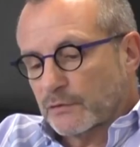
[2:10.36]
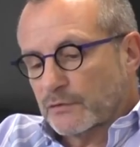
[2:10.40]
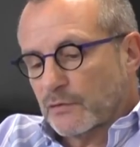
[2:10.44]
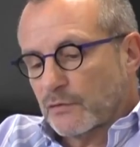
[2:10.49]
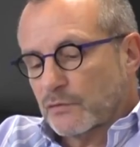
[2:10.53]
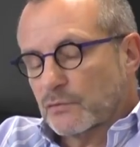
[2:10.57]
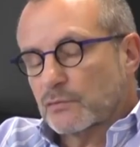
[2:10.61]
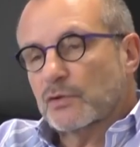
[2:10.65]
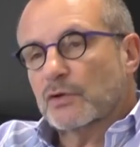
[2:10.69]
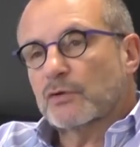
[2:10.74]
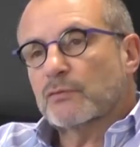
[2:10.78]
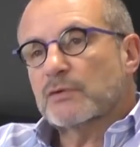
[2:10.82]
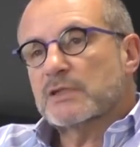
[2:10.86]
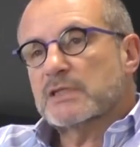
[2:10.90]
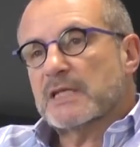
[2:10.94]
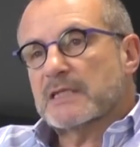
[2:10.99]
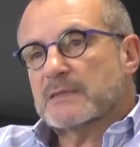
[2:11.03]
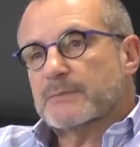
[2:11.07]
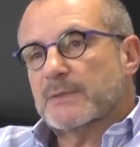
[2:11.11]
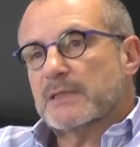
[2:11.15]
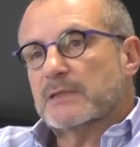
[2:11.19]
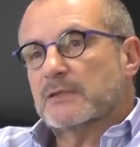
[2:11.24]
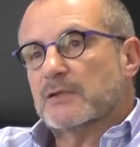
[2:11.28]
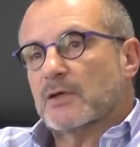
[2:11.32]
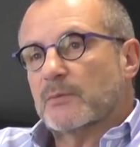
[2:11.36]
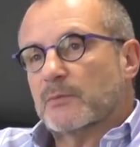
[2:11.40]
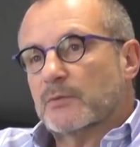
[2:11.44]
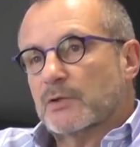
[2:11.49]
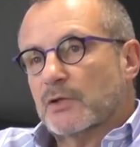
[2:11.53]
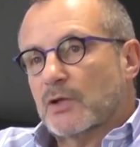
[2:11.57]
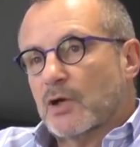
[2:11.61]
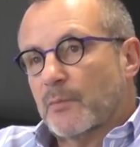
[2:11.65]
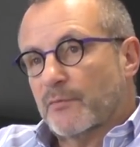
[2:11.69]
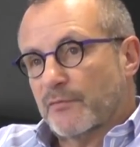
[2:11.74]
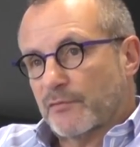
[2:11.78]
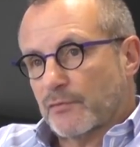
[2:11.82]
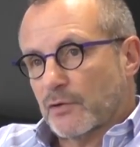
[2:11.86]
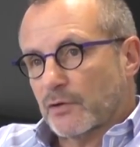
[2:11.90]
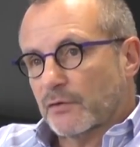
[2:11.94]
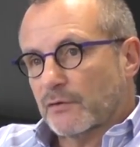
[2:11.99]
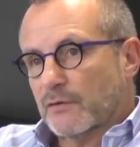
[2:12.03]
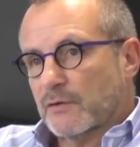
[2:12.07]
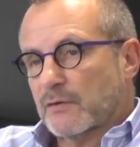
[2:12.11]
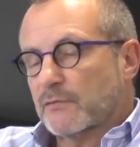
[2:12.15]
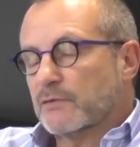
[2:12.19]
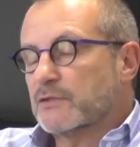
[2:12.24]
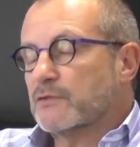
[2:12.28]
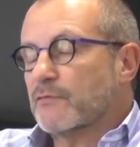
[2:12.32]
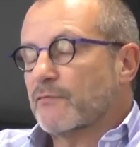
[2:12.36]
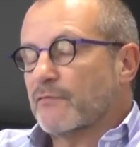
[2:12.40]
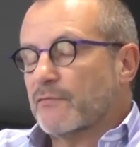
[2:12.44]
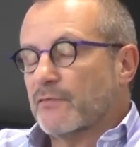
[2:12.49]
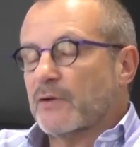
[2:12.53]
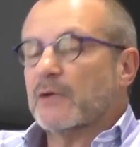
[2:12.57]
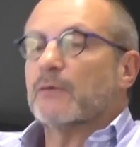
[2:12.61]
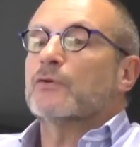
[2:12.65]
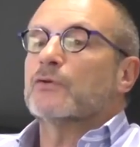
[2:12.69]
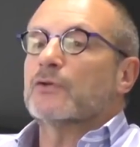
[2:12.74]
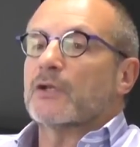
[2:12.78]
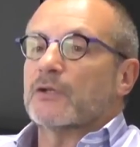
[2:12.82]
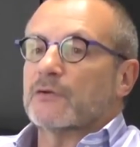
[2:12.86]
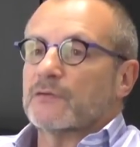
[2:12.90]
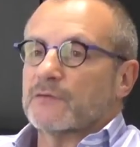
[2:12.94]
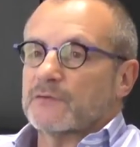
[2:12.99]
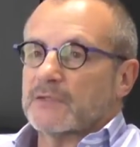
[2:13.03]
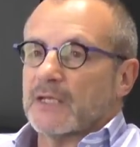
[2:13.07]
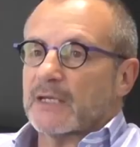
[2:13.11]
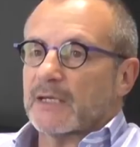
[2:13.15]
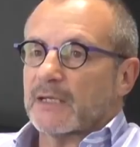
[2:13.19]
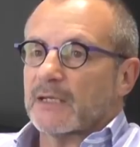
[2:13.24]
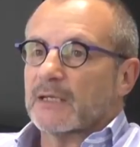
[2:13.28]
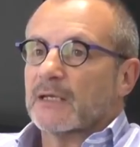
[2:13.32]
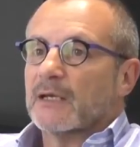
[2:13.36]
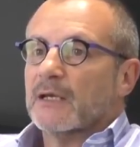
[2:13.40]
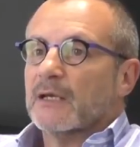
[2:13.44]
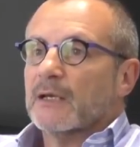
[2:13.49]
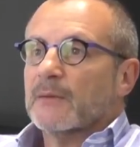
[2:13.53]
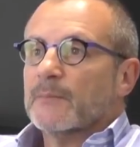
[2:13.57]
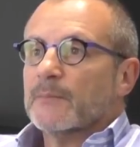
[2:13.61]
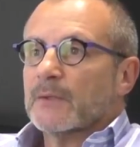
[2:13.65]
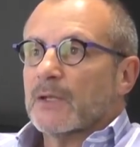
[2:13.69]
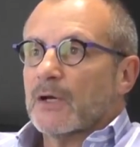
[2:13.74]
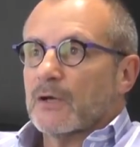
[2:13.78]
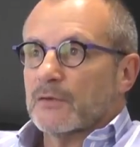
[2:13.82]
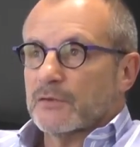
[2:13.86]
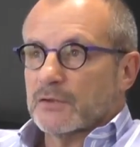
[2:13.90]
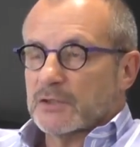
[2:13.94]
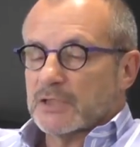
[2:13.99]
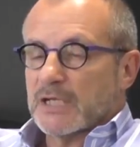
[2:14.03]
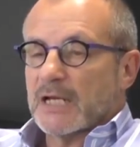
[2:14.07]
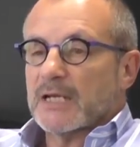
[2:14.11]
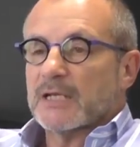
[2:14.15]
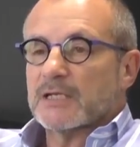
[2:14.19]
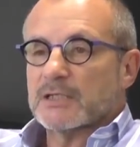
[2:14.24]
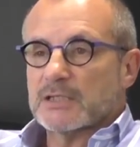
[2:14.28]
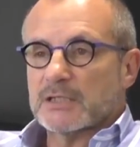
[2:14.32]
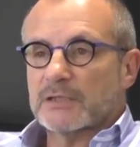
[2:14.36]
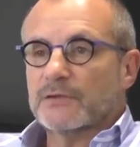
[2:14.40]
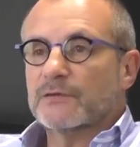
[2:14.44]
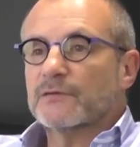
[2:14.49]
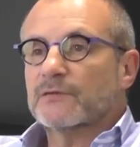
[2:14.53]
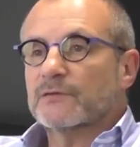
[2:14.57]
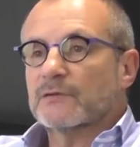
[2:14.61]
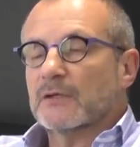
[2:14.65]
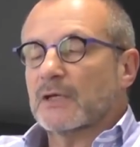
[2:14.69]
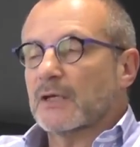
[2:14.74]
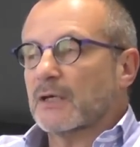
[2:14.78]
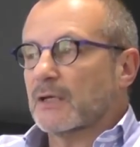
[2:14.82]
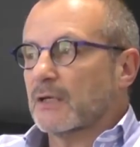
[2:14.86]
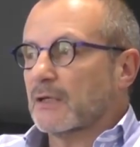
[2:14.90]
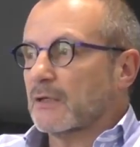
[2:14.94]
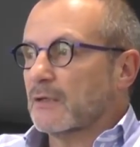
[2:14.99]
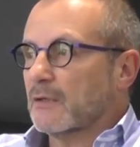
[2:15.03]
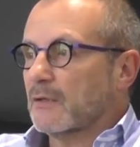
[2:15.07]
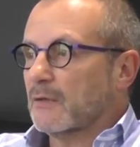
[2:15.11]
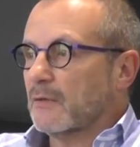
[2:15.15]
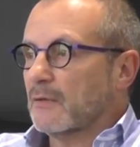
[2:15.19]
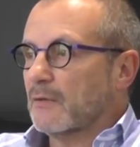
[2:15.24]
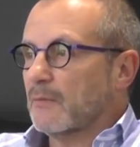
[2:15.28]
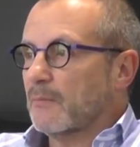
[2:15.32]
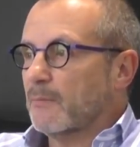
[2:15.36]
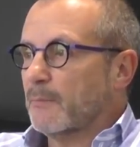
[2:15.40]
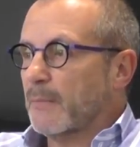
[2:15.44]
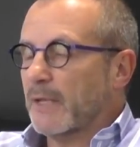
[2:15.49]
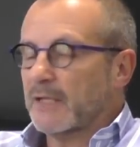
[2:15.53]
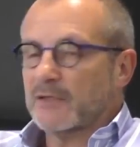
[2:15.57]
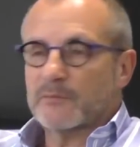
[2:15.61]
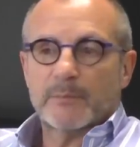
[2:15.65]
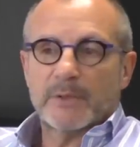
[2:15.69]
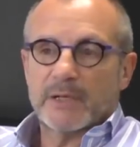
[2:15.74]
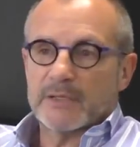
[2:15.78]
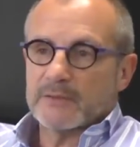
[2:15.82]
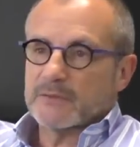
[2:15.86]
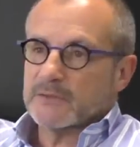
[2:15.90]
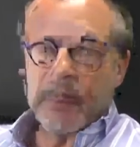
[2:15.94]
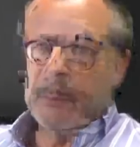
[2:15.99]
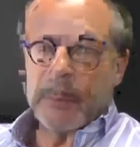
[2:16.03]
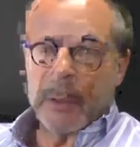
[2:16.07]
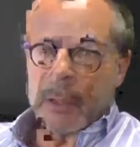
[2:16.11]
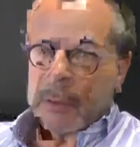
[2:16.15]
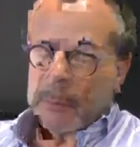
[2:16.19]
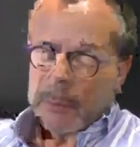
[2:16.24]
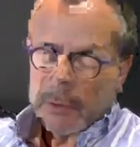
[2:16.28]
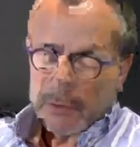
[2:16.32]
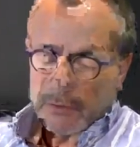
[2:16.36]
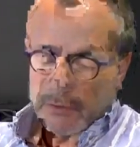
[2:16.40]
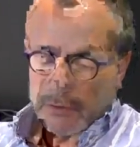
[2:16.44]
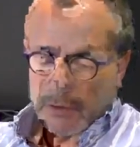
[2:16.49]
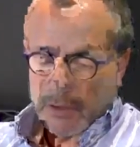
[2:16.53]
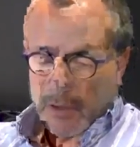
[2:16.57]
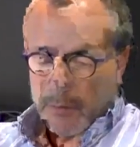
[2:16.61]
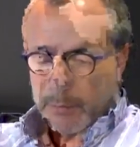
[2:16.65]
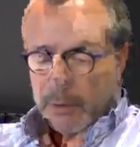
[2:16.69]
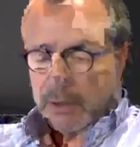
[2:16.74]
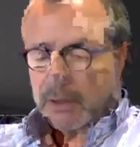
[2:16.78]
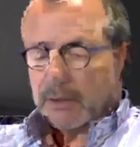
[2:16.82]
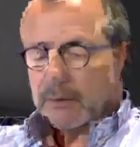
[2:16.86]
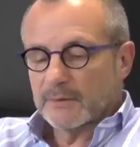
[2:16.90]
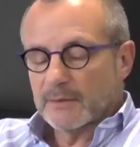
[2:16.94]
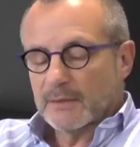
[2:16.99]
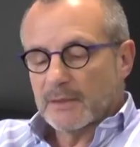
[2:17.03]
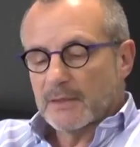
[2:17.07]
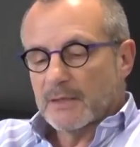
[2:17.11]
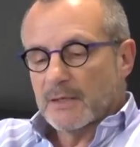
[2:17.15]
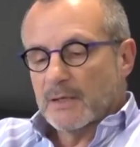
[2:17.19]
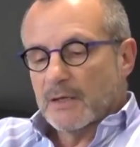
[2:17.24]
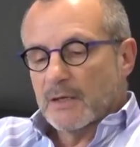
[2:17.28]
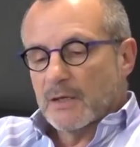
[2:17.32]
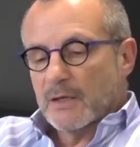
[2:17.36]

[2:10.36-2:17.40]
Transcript: because of the work which has been done up front, there is a very good understanding of the challenges uh, made by the department or the company.